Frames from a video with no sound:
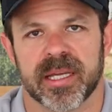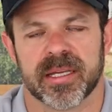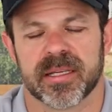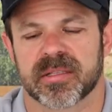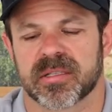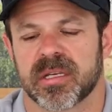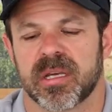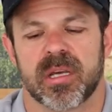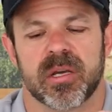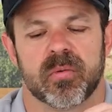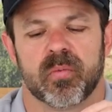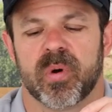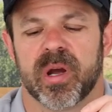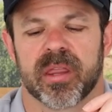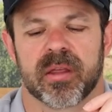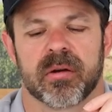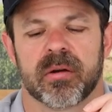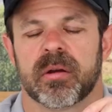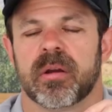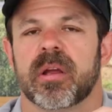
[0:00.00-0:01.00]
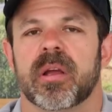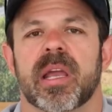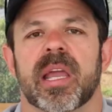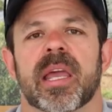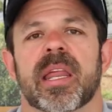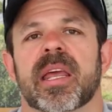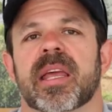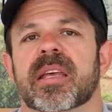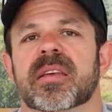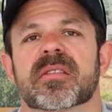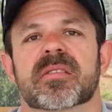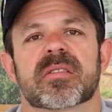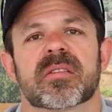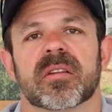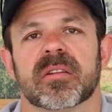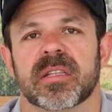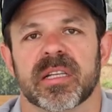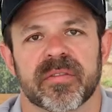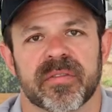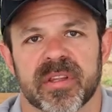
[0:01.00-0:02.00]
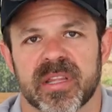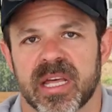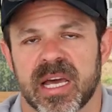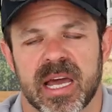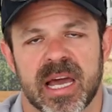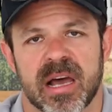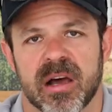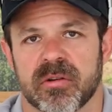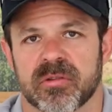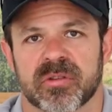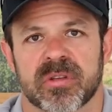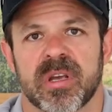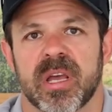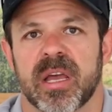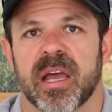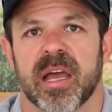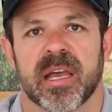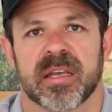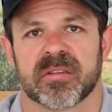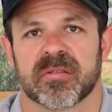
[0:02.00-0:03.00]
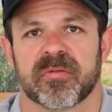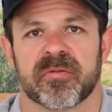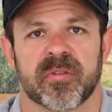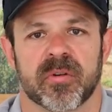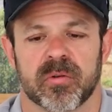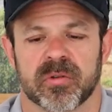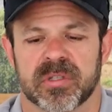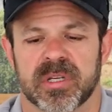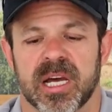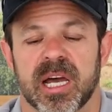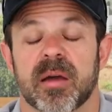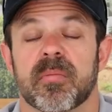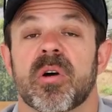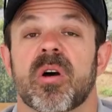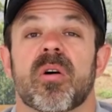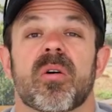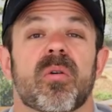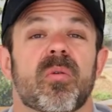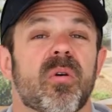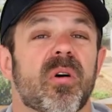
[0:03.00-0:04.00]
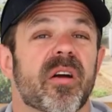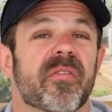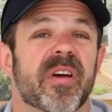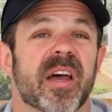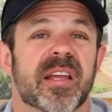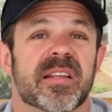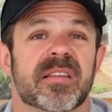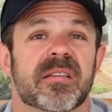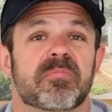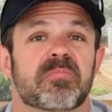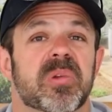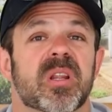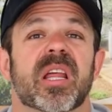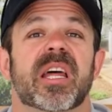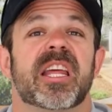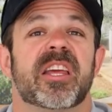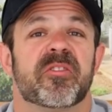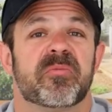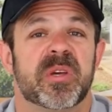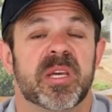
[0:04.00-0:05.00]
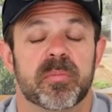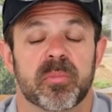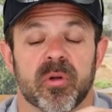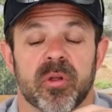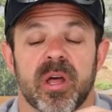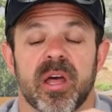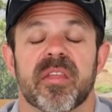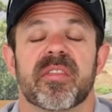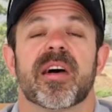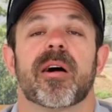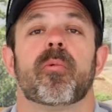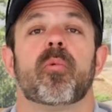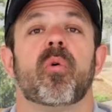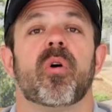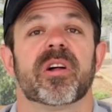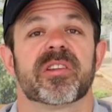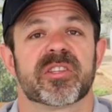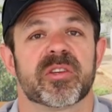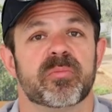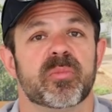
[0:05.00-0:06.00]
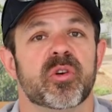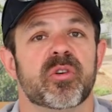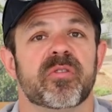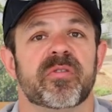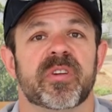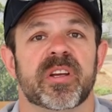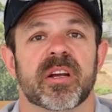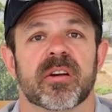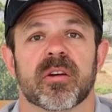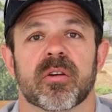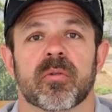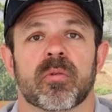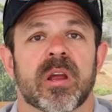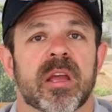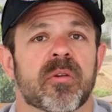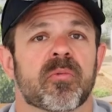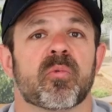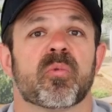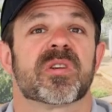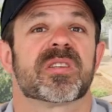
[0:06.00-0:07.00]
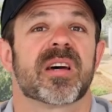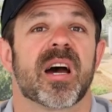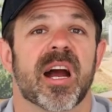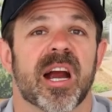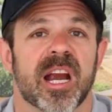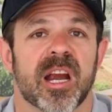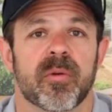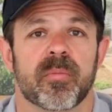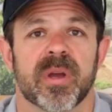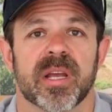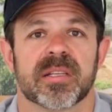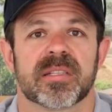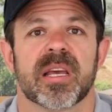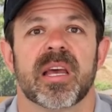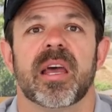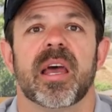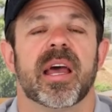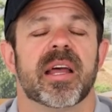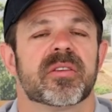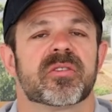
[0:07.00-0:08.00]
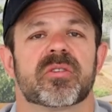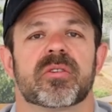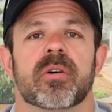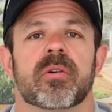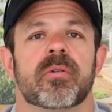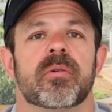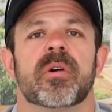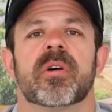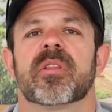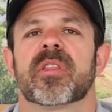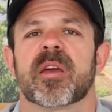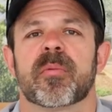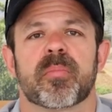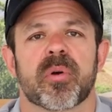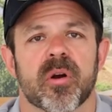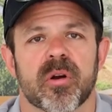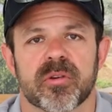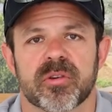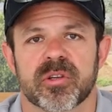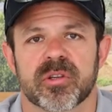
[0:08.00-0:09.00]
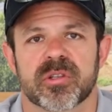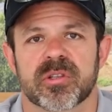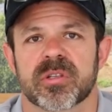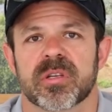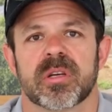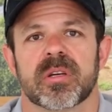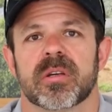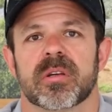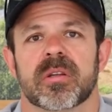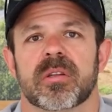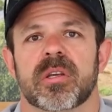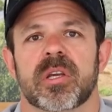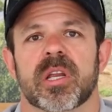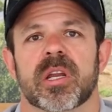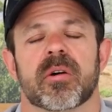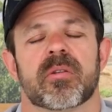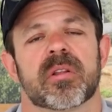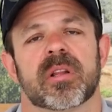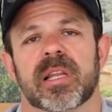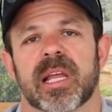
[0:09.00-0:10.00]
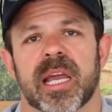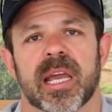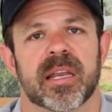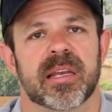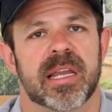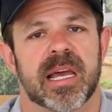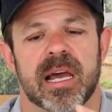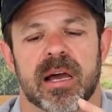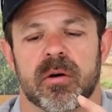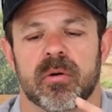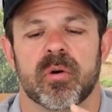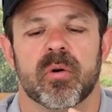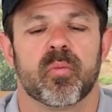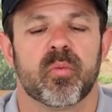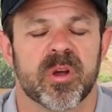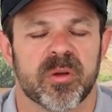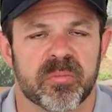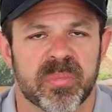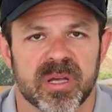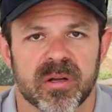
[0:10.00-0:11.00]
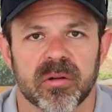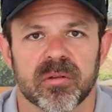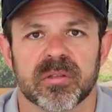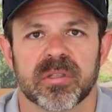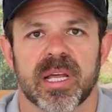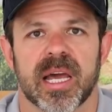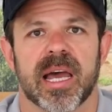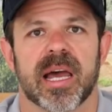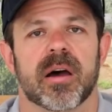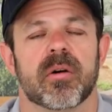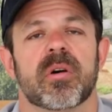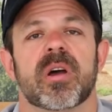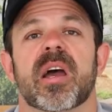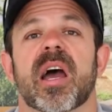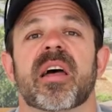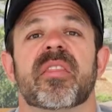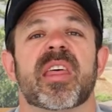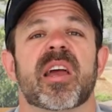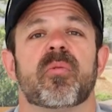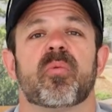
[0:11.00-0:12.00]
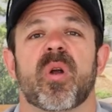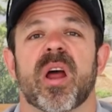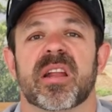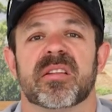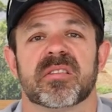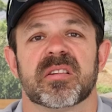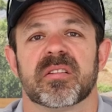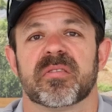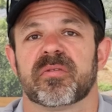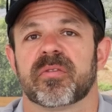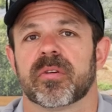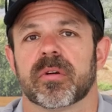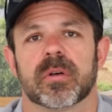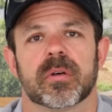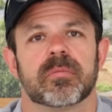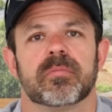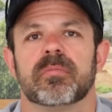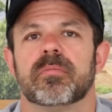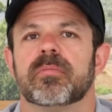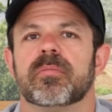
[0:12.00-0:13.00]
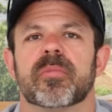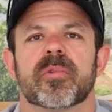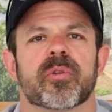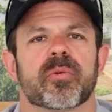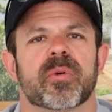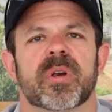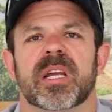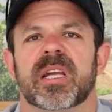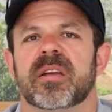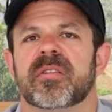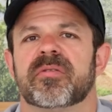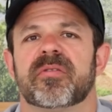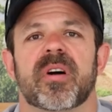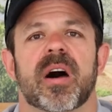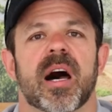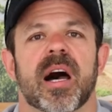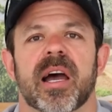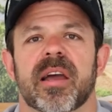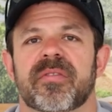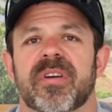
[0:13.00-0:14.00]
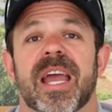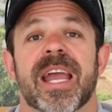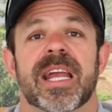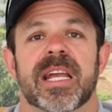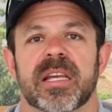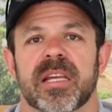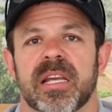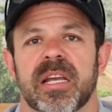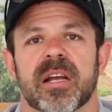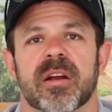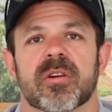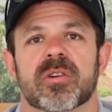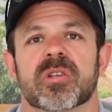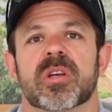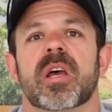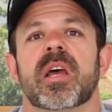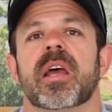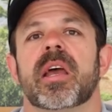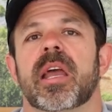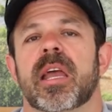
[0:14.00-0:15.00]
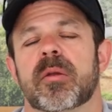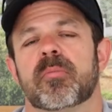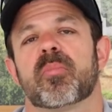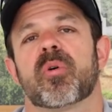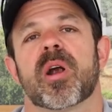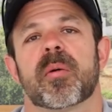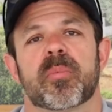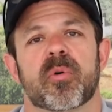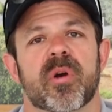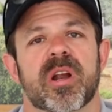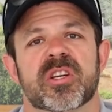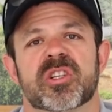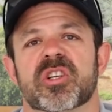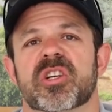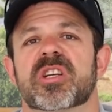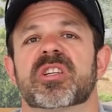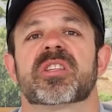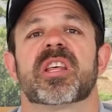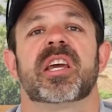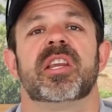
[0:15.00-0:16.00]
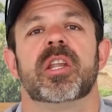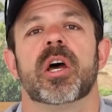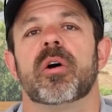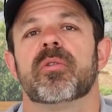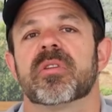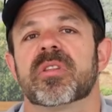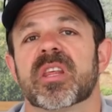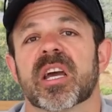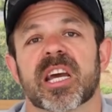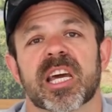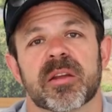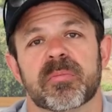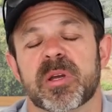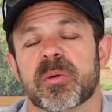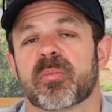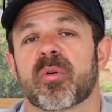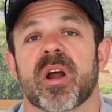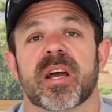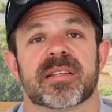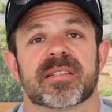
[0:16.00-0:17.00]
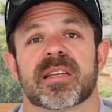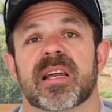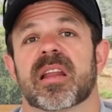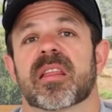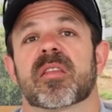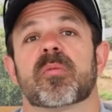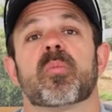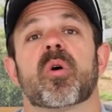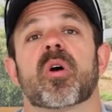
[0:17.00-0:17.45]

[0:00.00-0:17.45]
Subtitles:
is, whether it is to live in the house as a full-time, or I've had plenty of people that want to move here in retirement, and so they purchase, the land now, we build now, and they rent it for 3, 5, 8 years in preparation because they know that they're going to be priced out of the